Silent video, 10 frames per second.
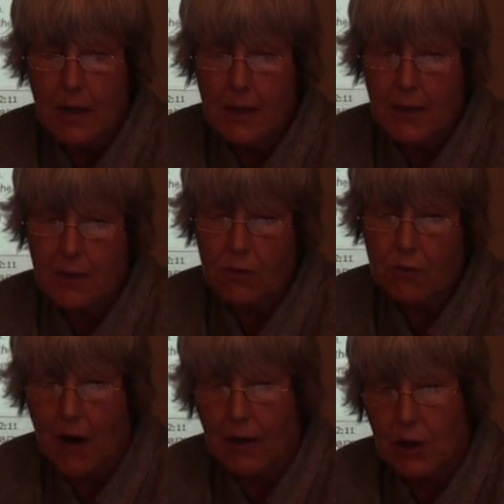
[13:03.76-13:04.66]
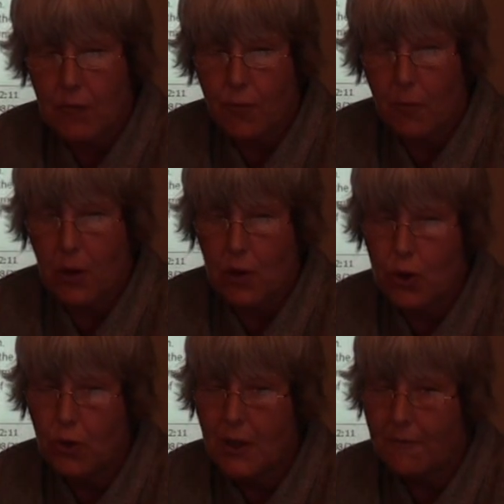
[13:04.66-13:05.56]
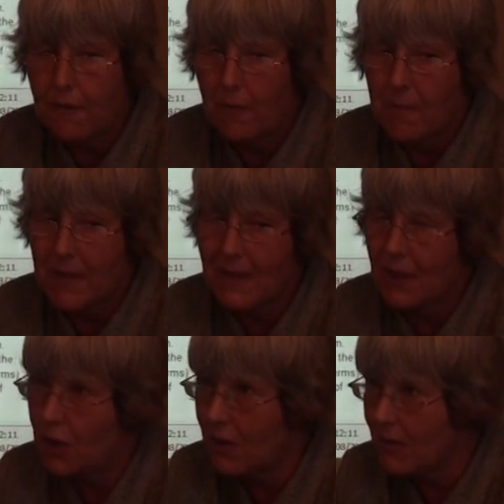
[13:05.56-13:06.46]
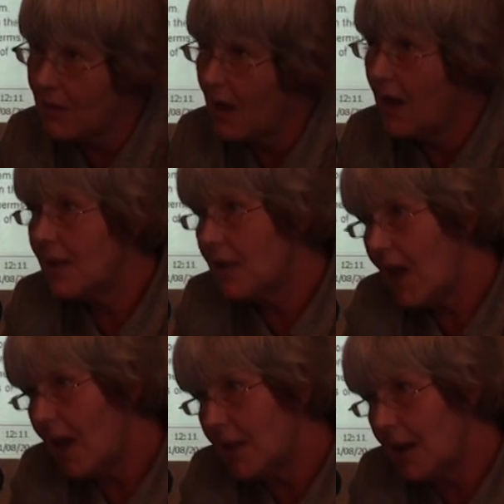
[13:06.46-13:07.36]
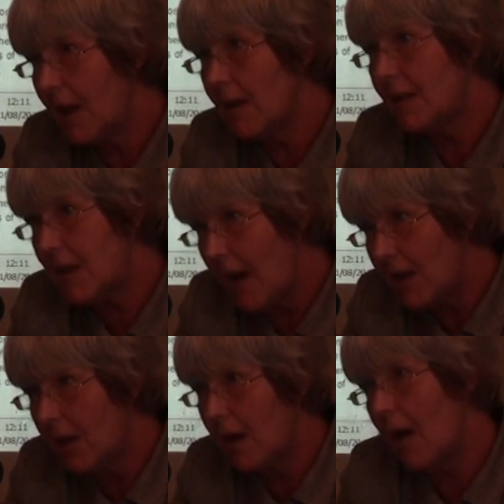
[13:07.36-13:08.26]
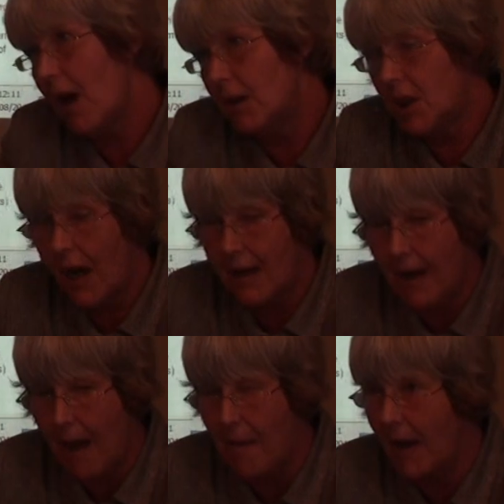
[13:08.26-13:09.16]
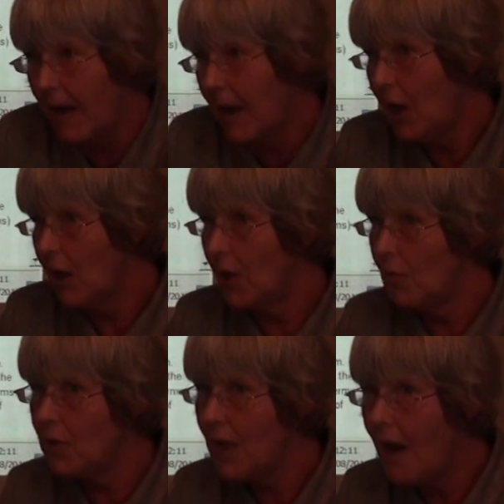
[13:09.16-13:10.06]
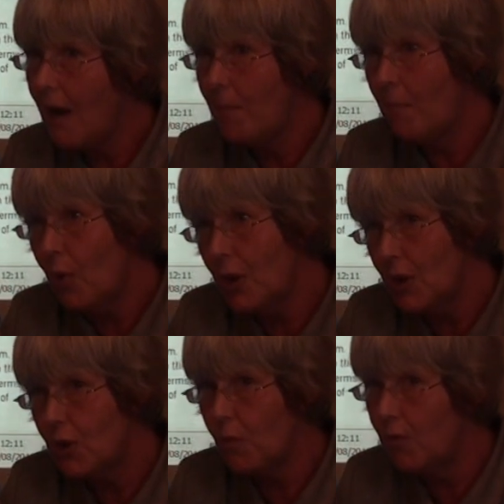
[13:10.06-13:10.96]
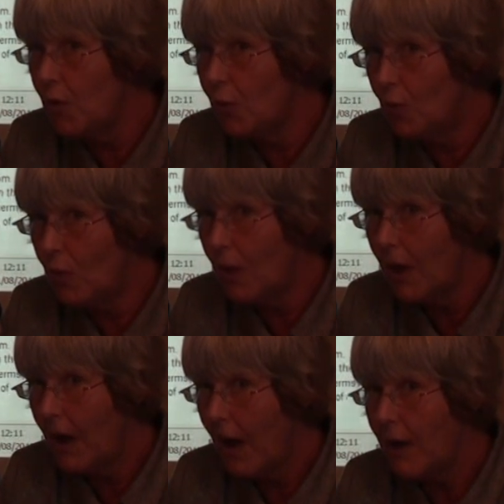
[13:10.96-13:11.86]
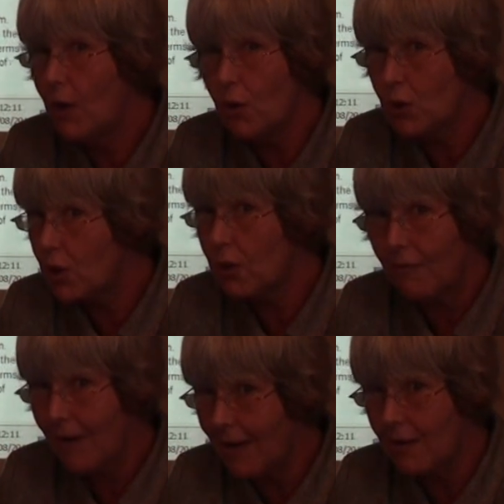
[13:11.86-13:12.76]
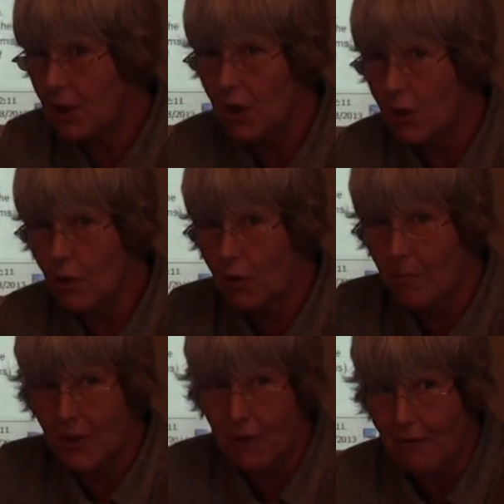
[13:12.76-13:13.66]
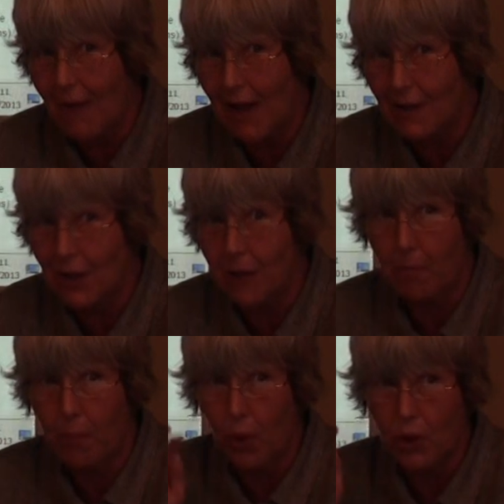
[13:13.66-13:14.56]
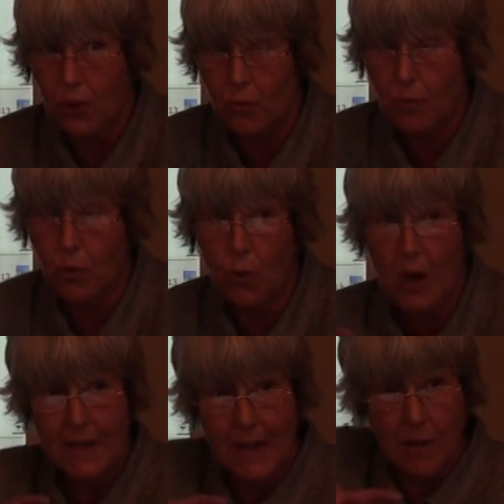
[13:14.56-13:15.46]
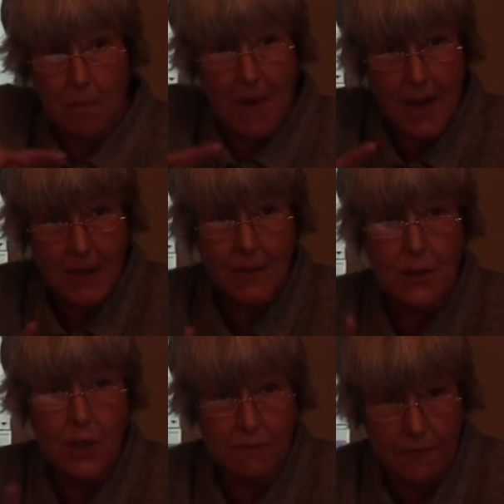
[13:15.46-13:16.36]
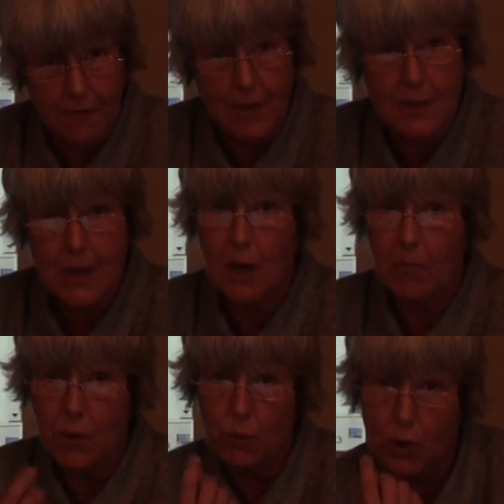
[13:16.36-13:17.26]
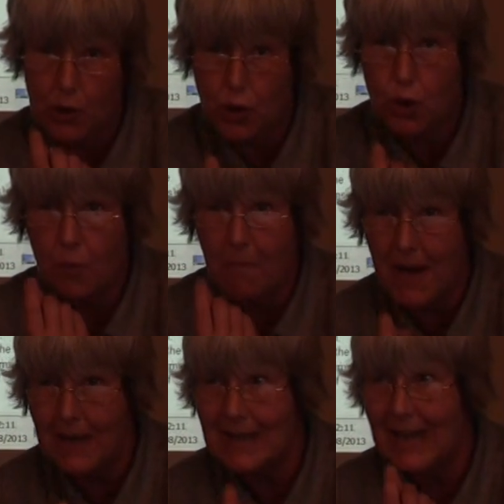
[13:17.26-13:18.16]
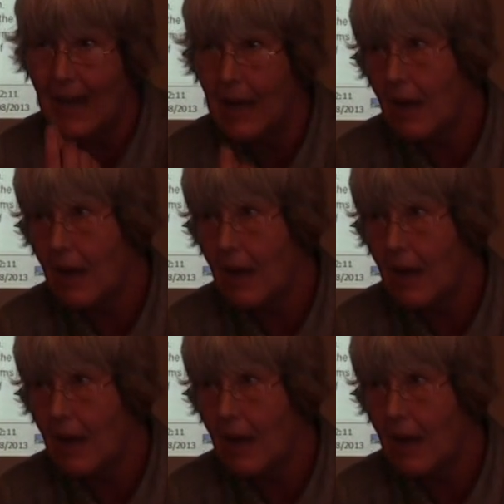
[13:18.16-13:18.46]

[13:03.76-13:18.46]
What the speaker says: is constructed from the two different positions, static and dynamic. Those are points of view, not reality, not materiality, points of view that make the difference between two basic